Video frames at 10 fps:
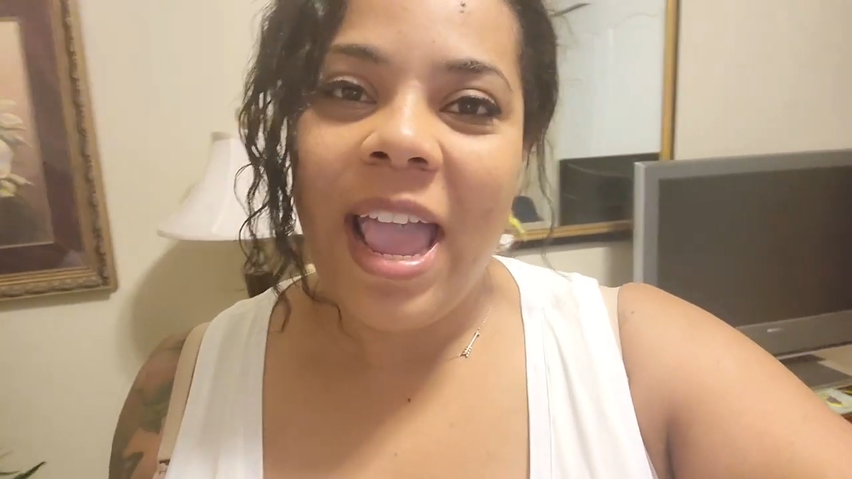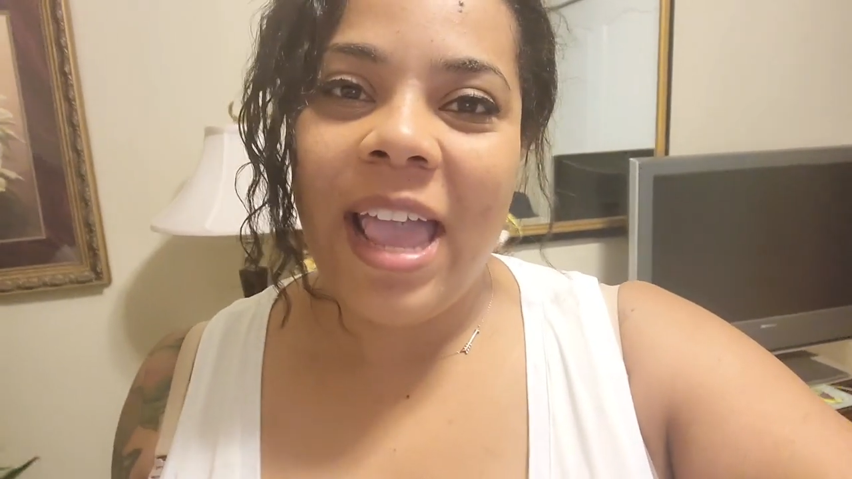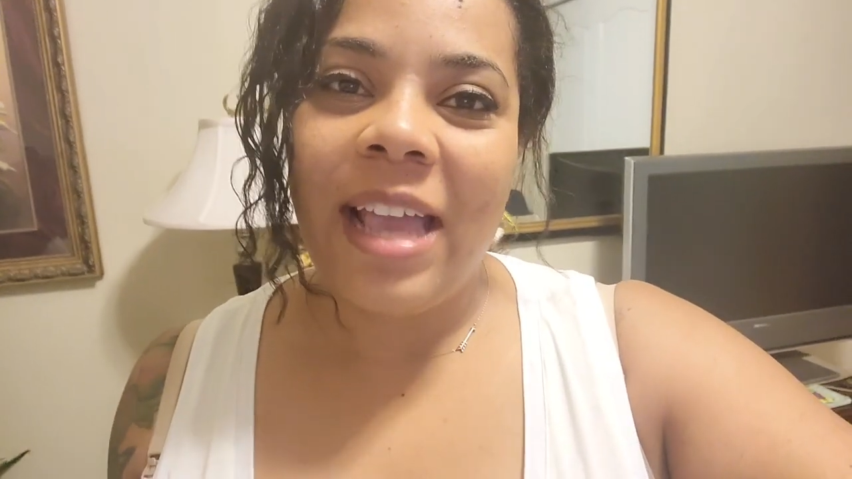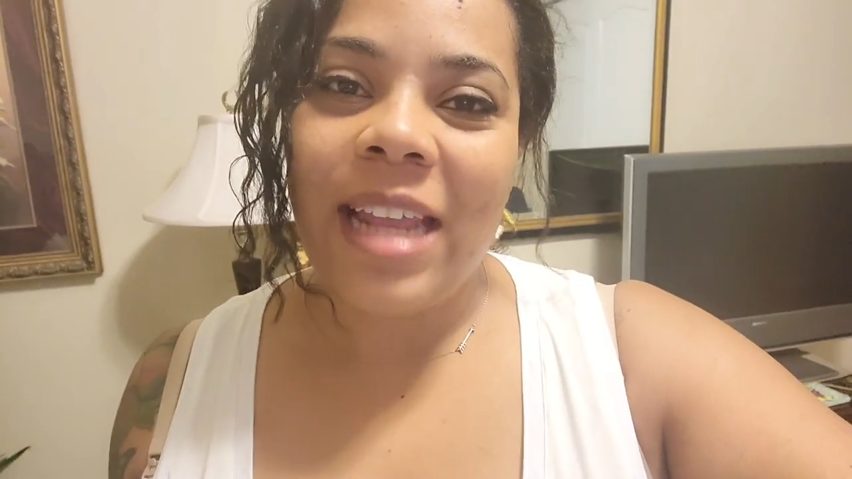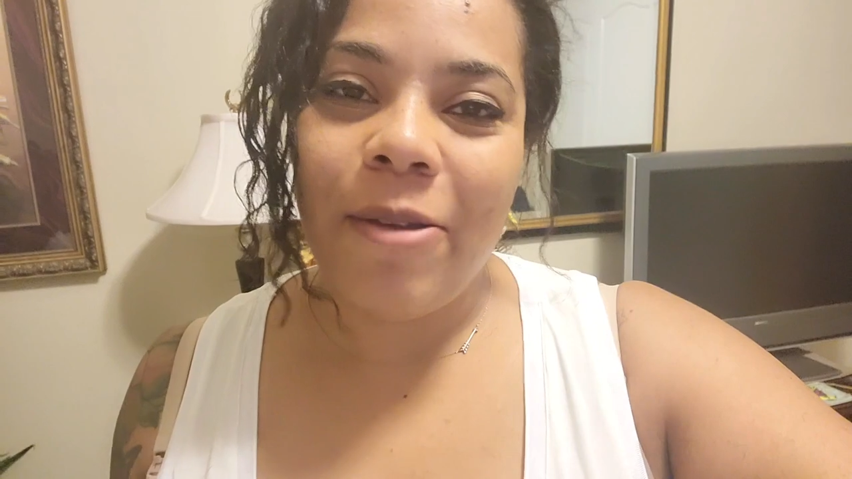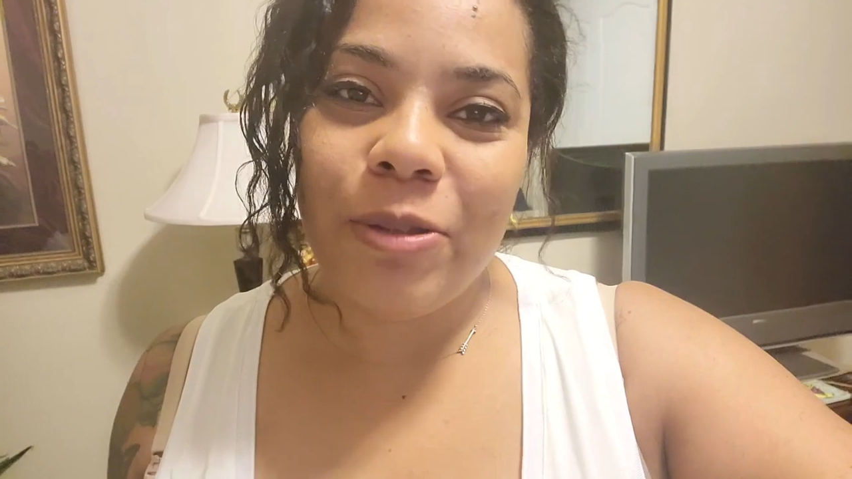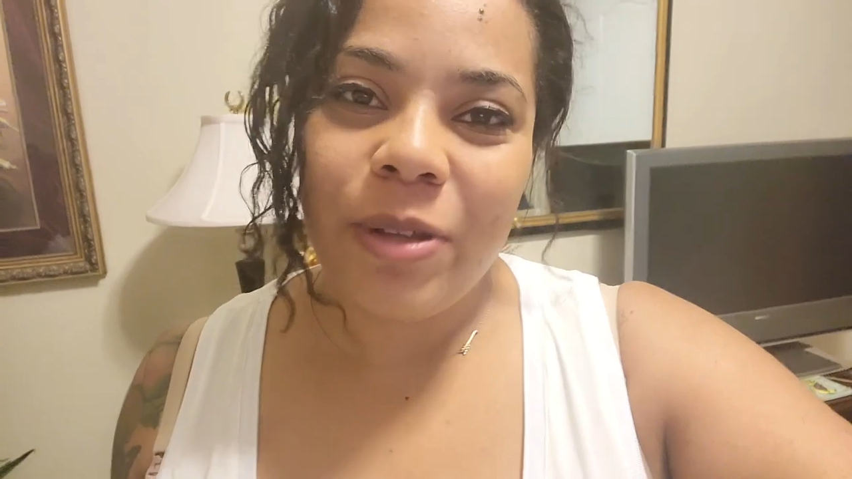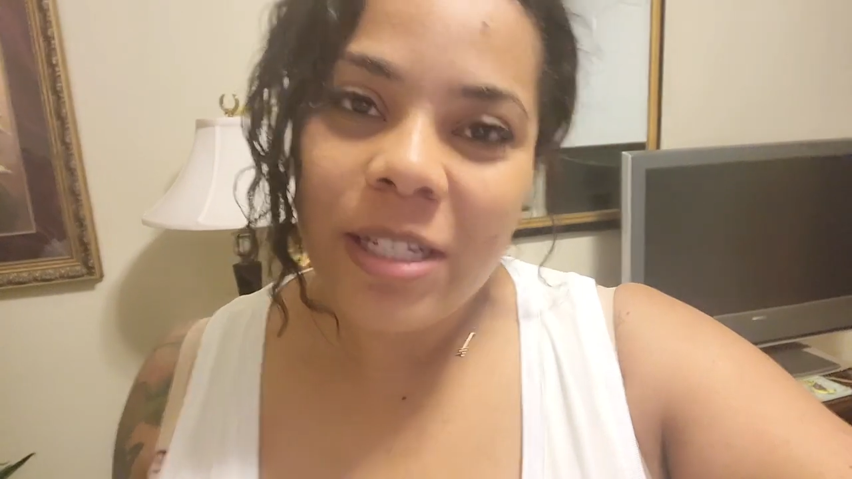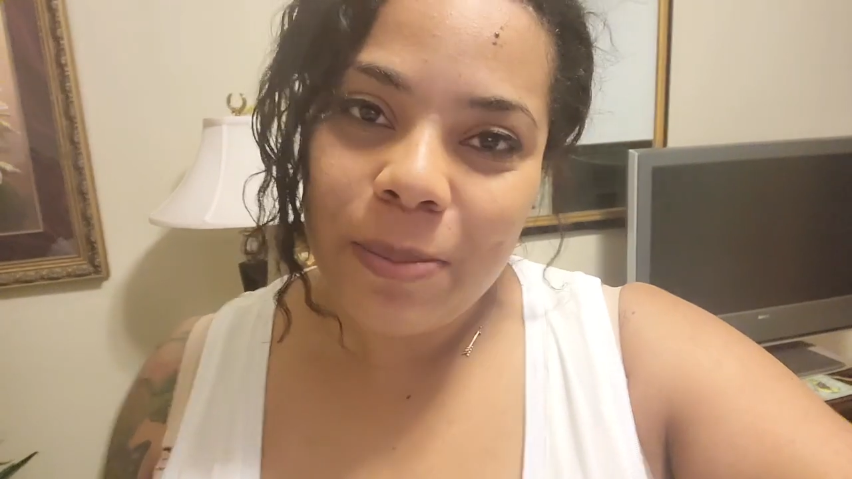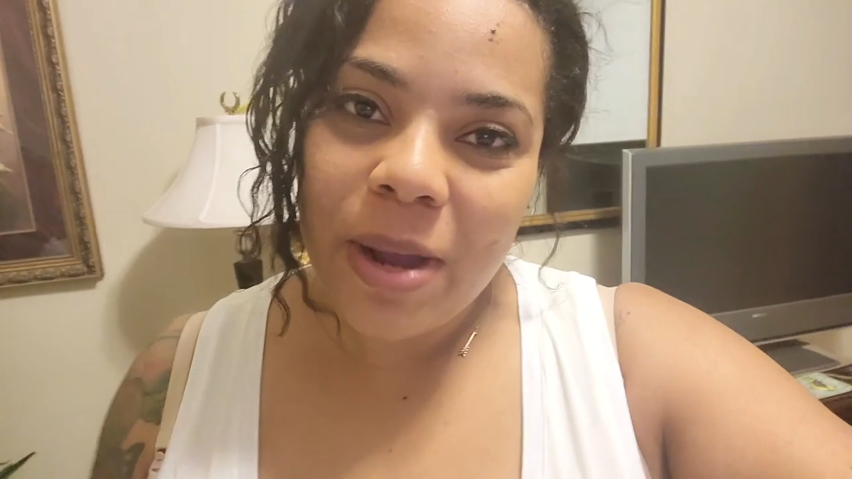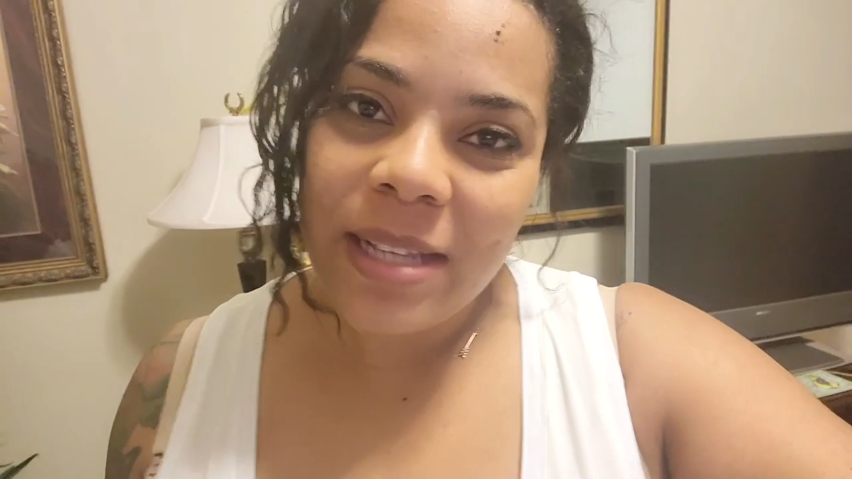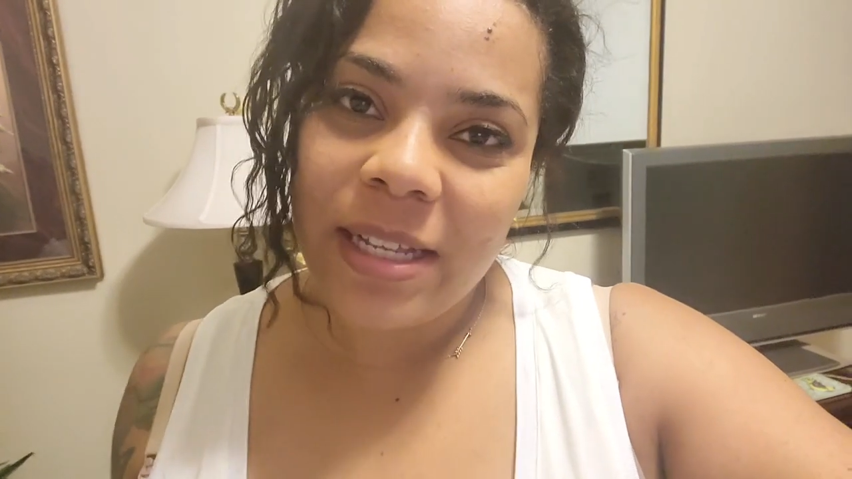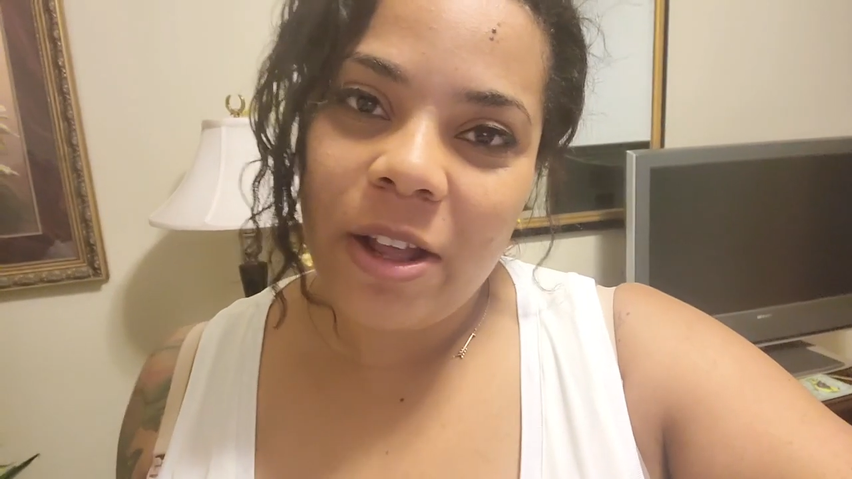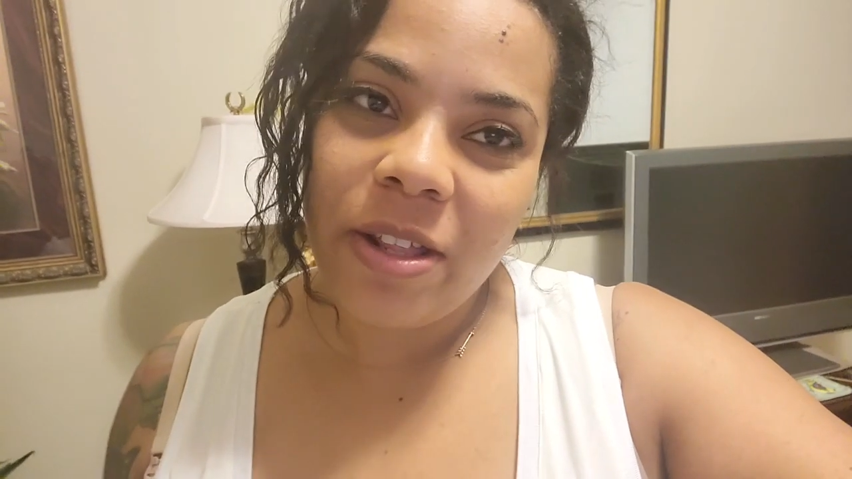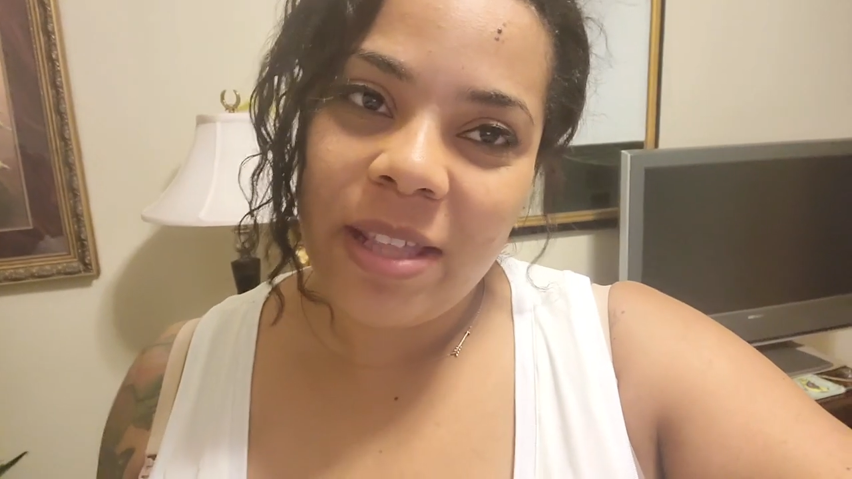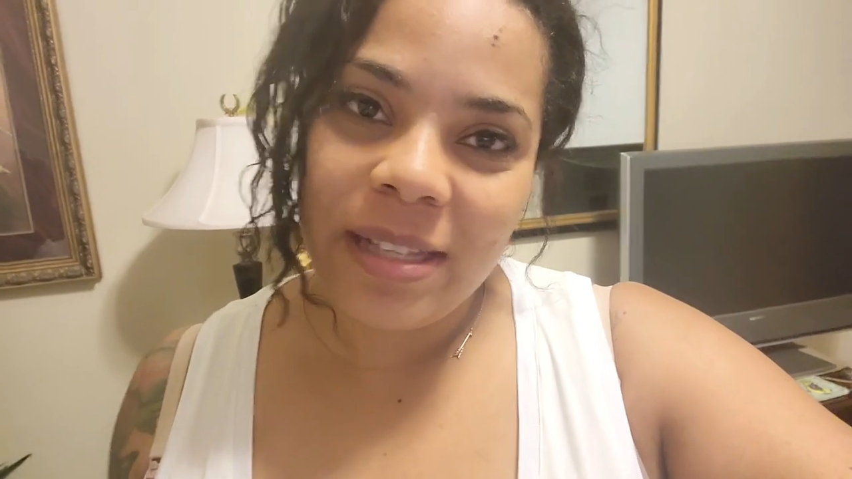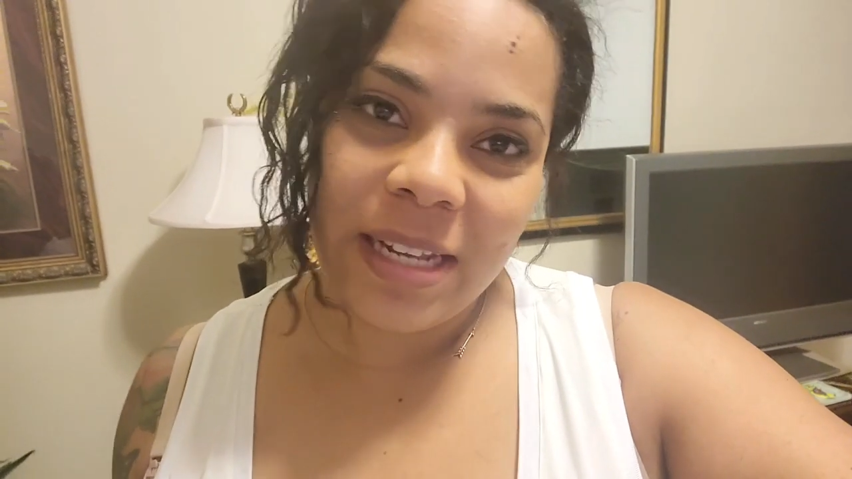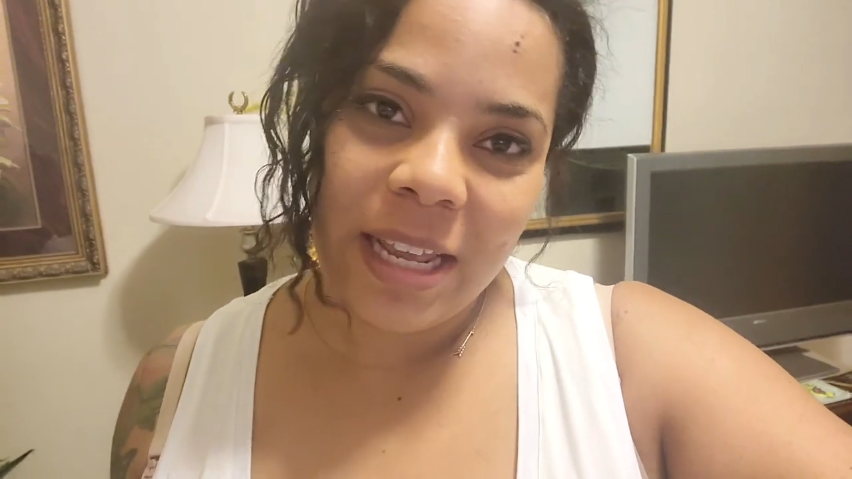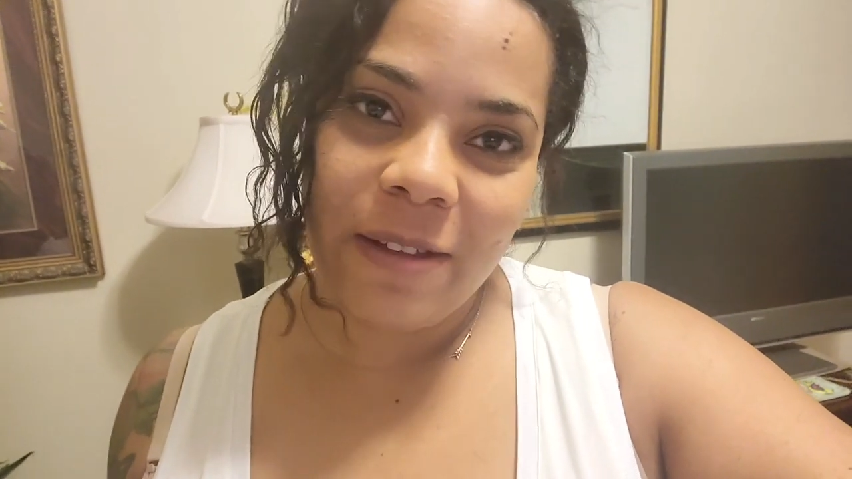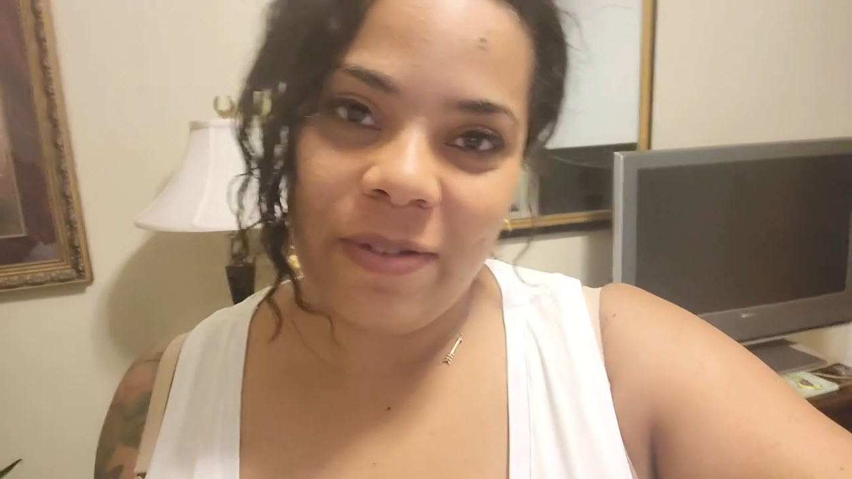And I was really surprised at all the things
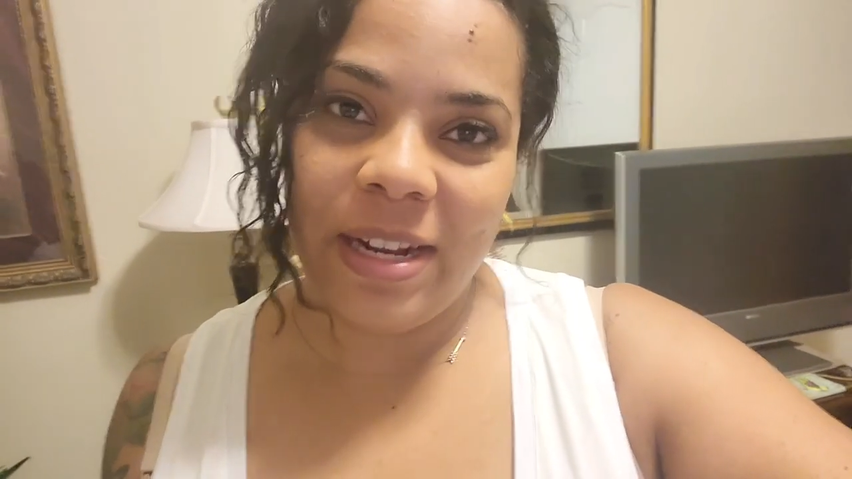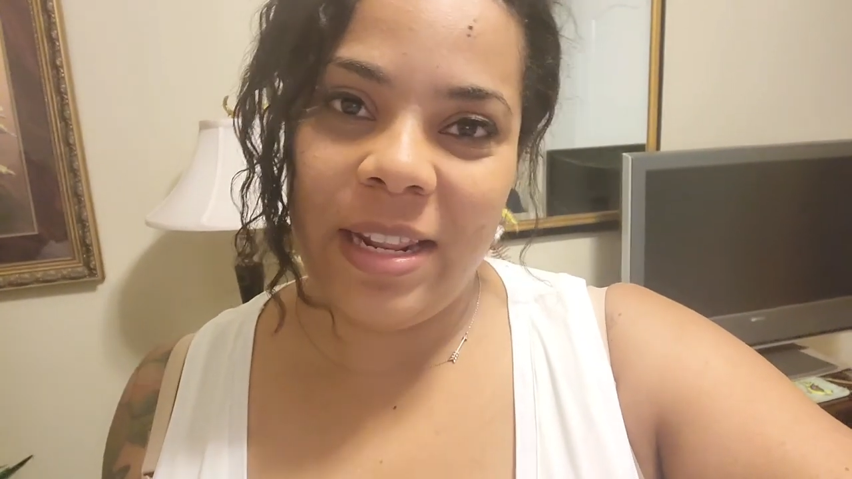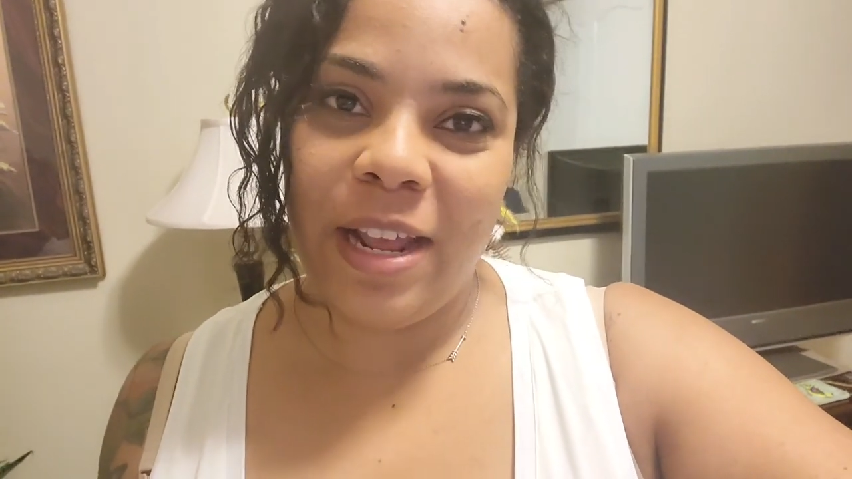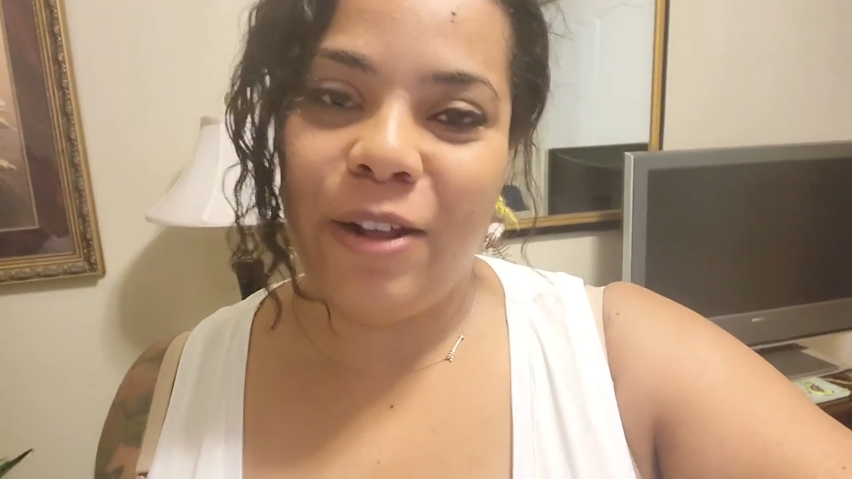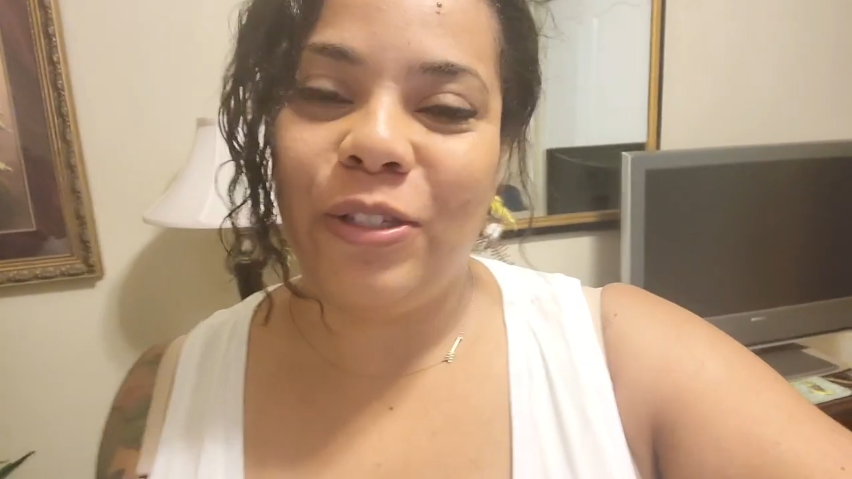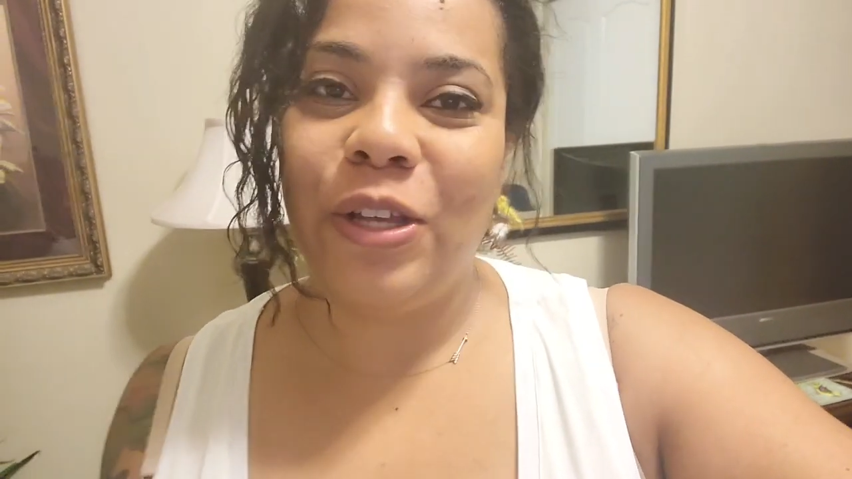that I could fit in there.